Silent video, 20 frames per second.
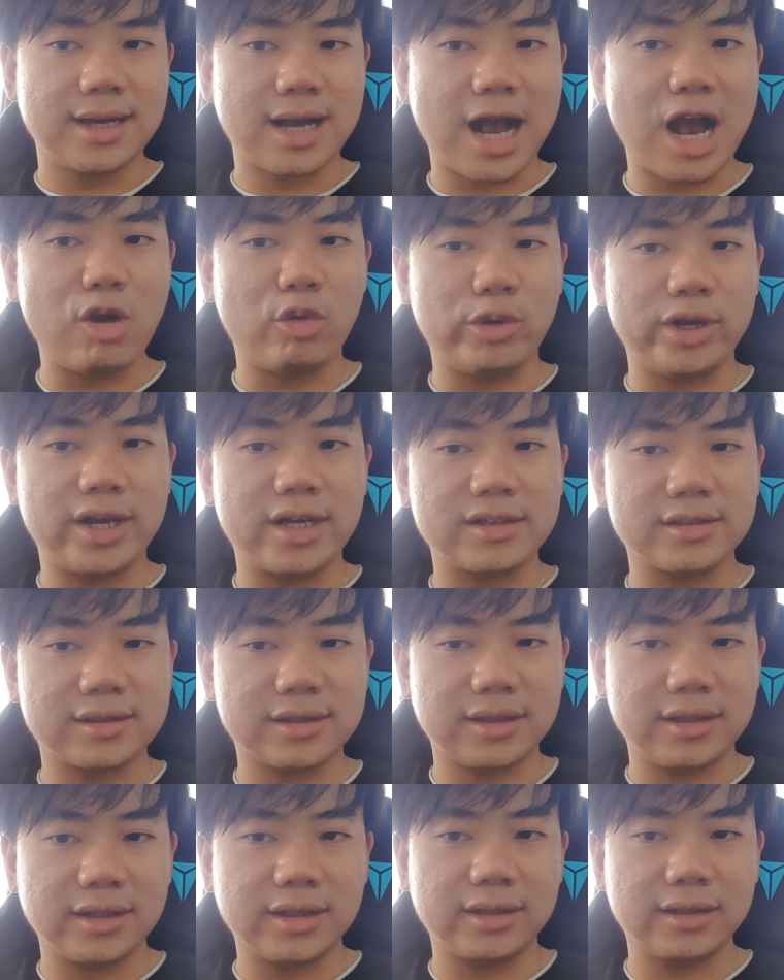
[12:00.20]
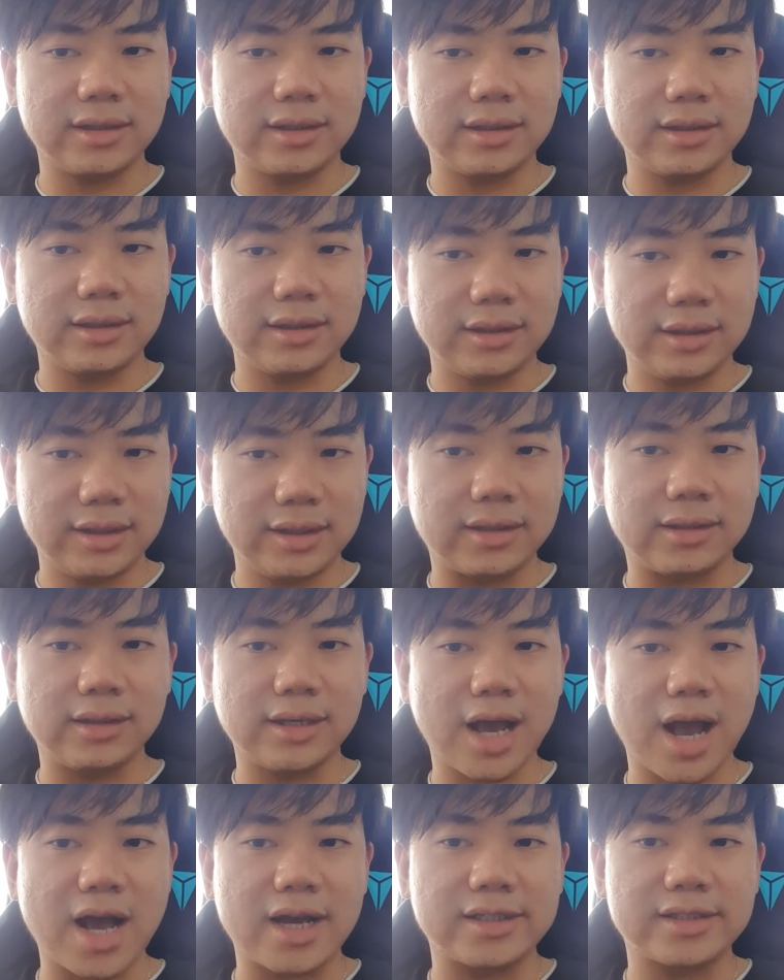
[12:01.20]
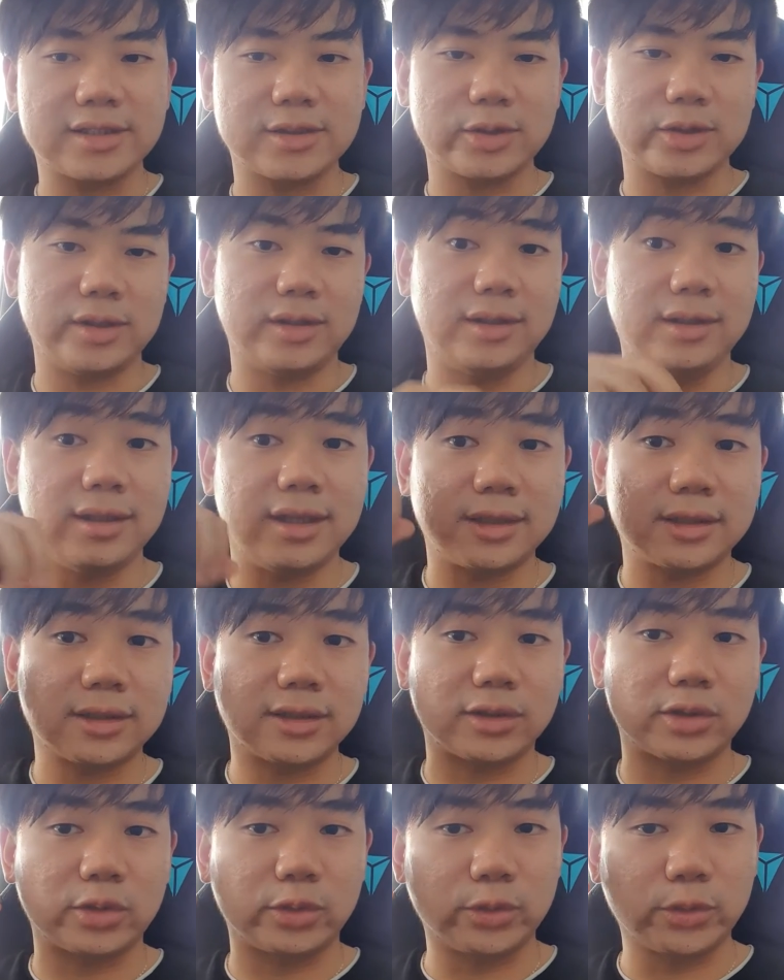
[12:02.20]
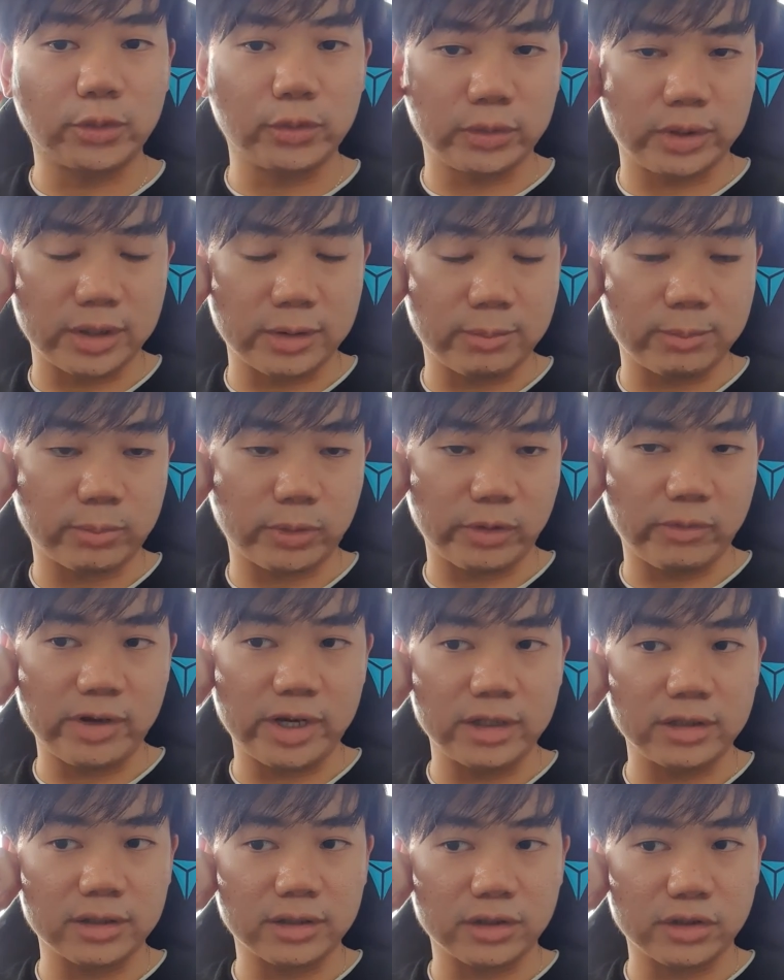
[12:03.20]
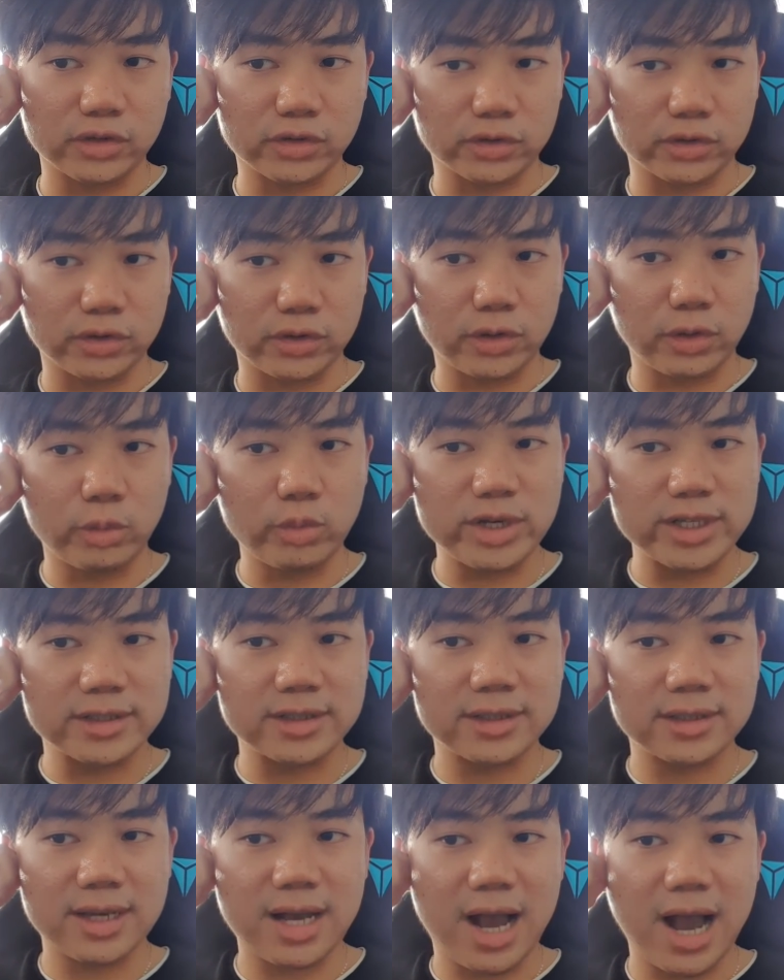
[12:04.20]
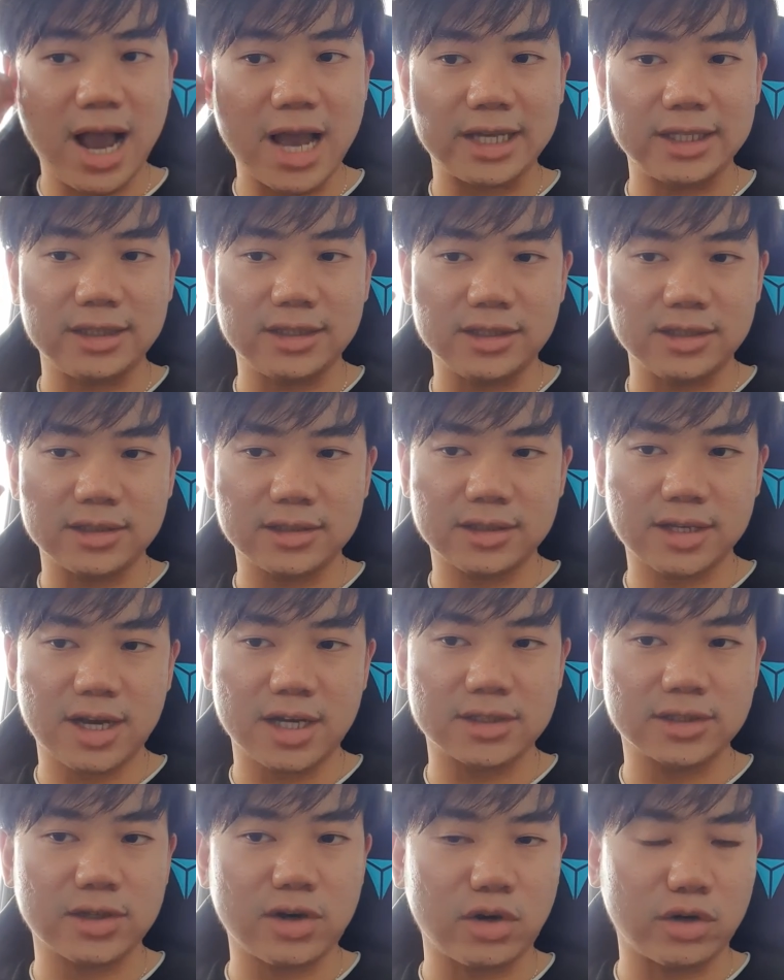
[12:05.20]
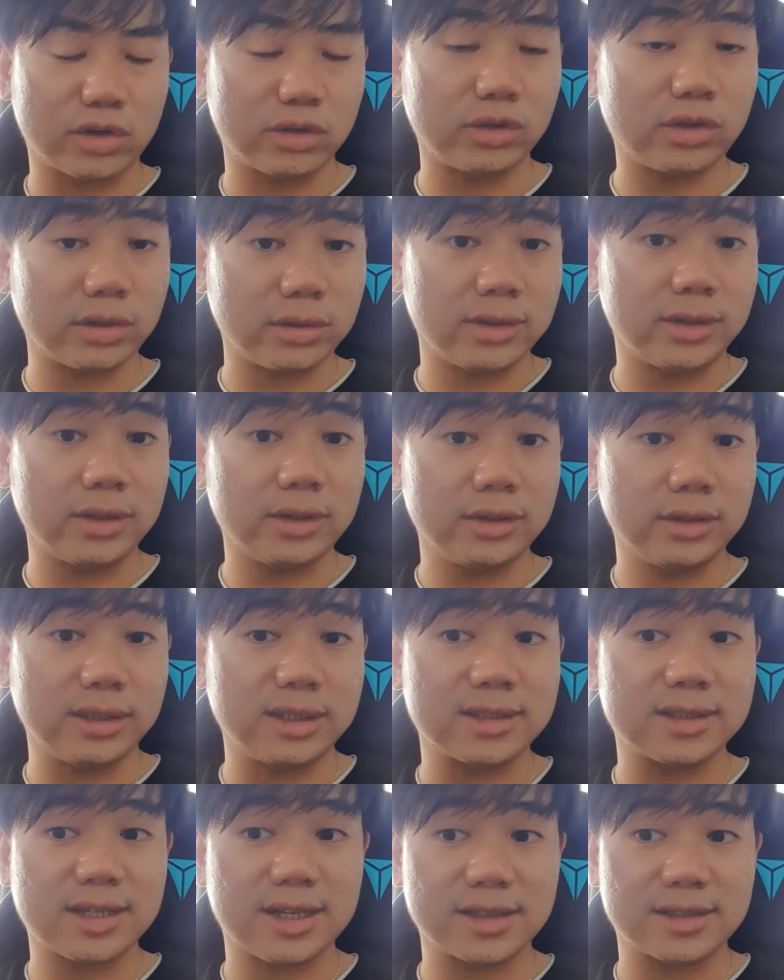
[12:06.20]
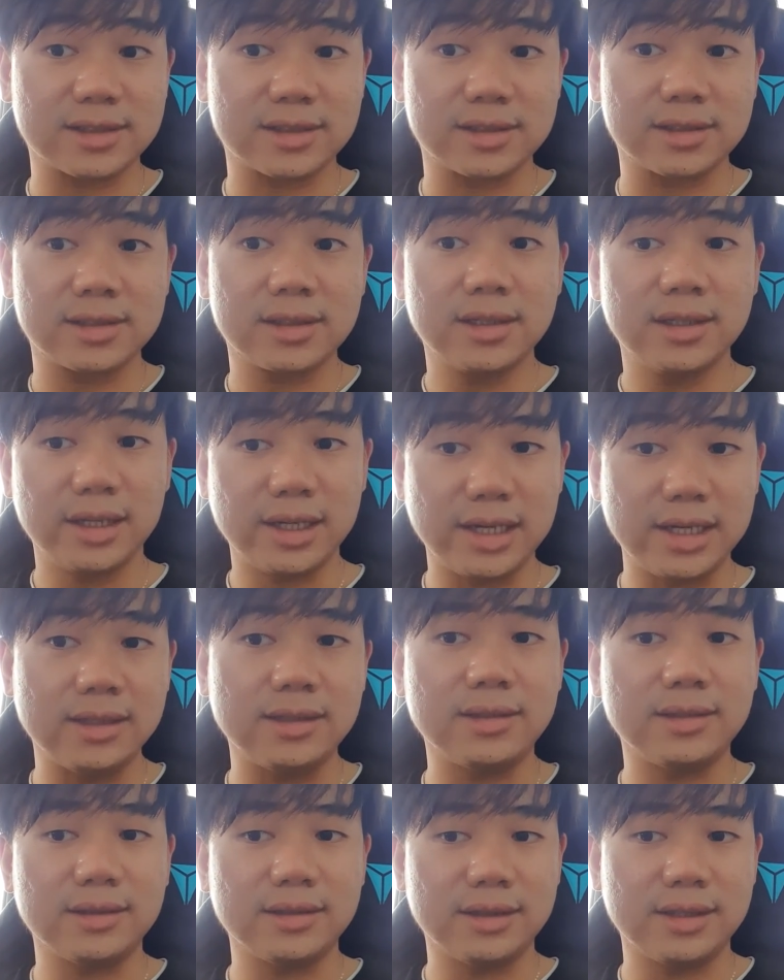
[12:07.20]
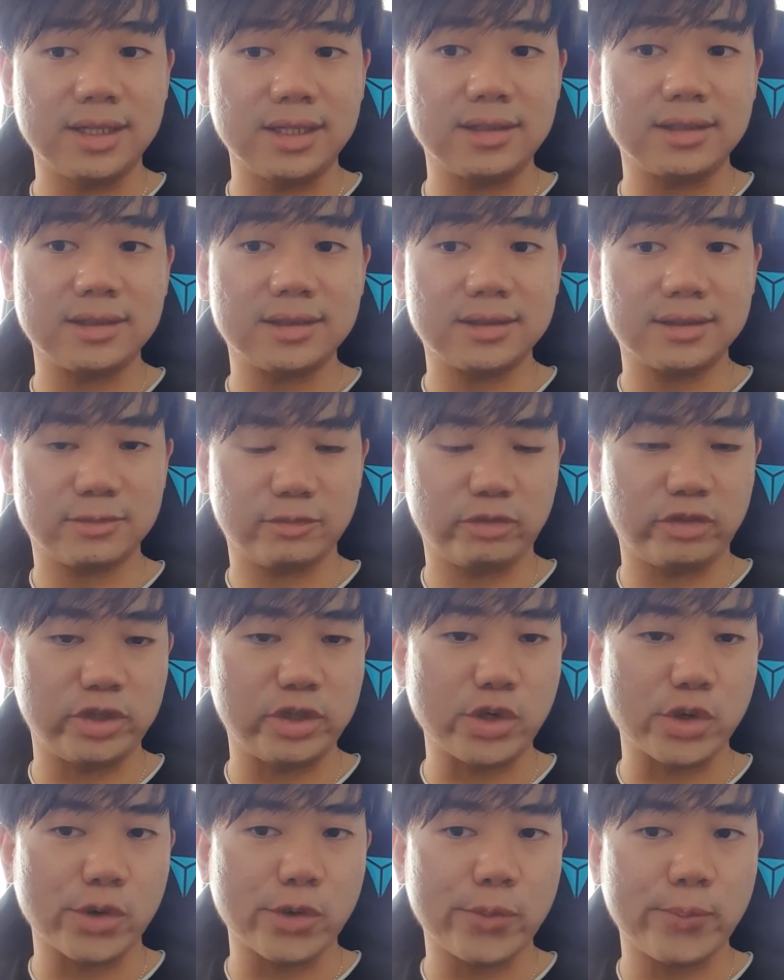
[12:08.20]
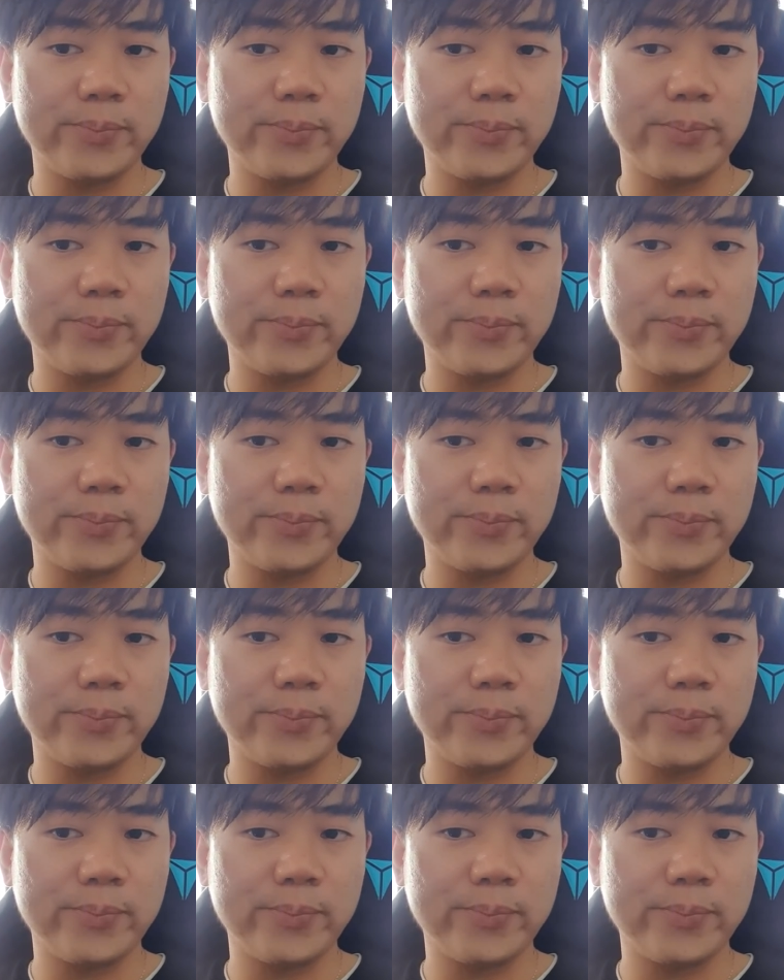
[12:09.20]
I will answer it guys related to the private international which I discuss or not discusses in this video.